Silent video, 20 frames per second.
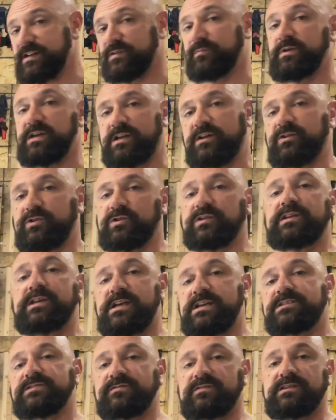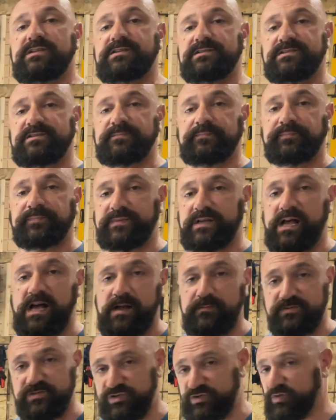to make a good case for this,
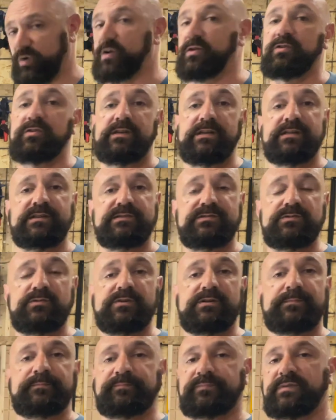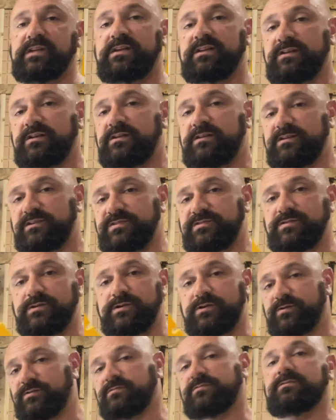I'm struggling to do it.
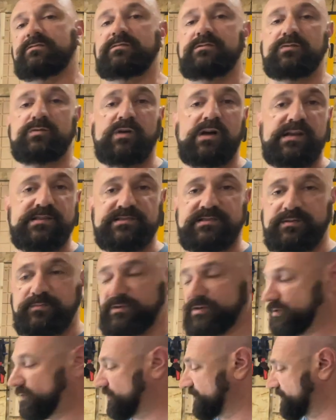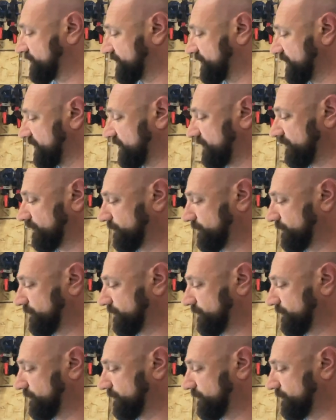So you guys let me know what you think.